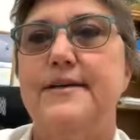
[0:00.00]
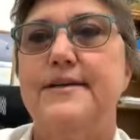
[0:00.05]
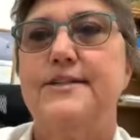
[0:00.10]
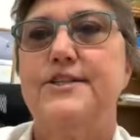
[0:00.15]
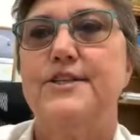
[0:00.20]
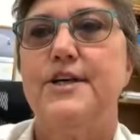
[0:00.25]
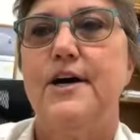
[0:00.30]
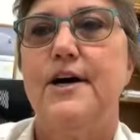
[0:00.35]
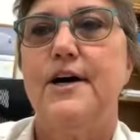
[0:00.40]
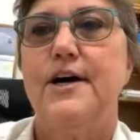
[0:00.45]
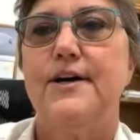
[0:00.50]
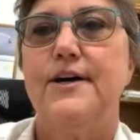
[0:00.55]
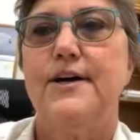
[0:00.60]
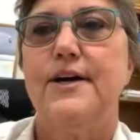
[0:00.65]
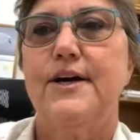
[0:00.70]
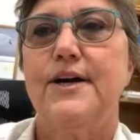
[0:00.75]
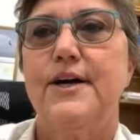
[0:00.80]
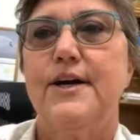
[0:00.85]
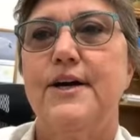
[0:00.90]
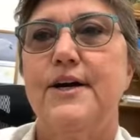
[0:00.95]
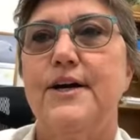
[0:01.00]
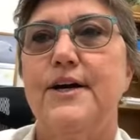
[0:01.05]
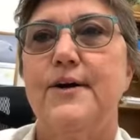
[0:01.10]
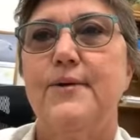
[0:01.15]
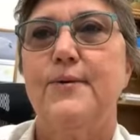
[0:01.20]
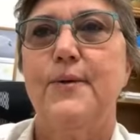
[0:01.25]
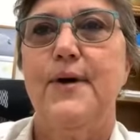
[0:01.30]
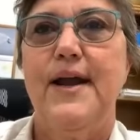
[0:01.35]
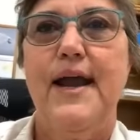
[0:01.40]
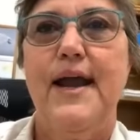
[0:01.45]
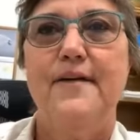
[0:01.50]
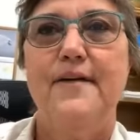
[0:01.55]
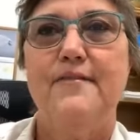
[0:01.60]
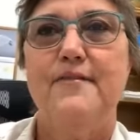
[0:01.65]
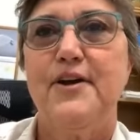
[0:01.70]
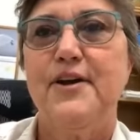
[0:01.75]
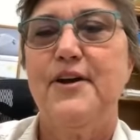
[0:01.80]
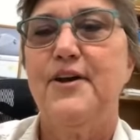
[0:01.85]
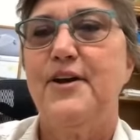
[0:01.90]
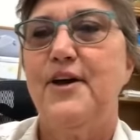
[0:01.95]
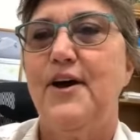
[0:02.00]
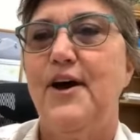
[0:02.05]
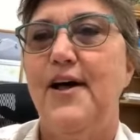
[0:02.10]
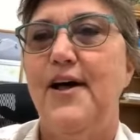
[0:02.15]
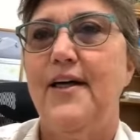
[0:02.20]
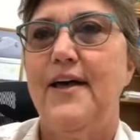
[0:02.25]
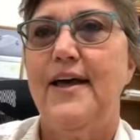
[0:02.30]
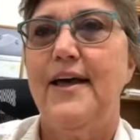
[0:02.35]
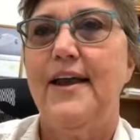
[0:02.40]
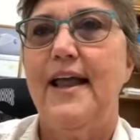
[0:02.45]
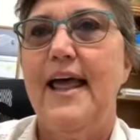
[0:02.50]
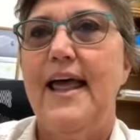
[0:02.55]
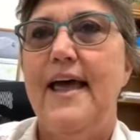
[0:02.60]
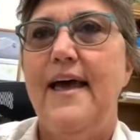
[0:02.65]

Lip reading: jogger, whatever you call it.